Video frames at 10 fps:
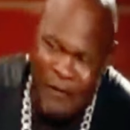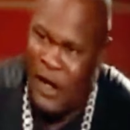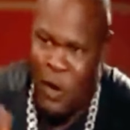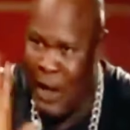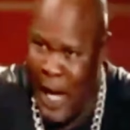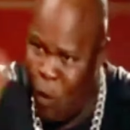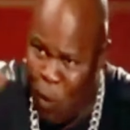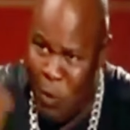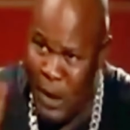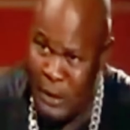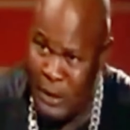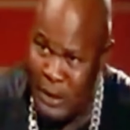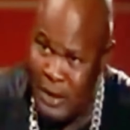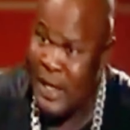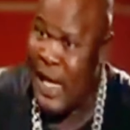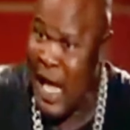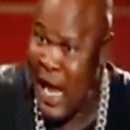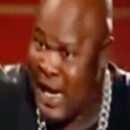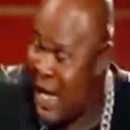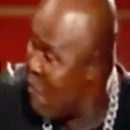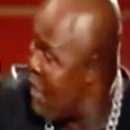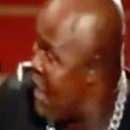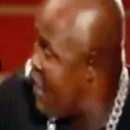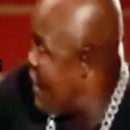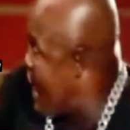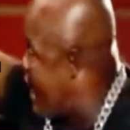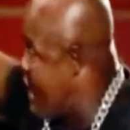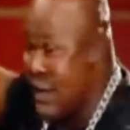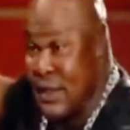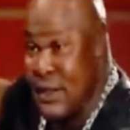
I don't like woman. I like my area girls.